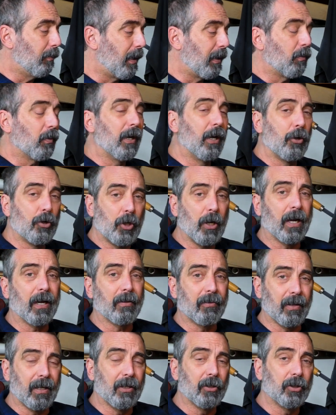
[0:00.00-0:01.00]
might want to
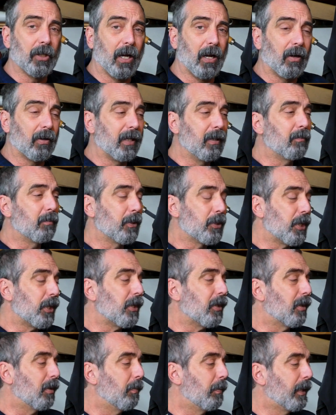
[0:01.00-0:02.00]
check these out, in
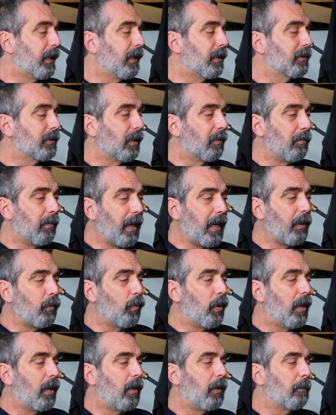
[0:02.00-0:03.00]
particular because they're made
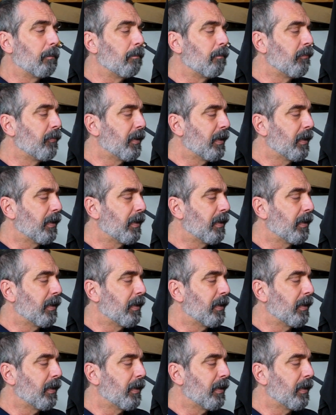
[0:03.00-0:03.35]
well,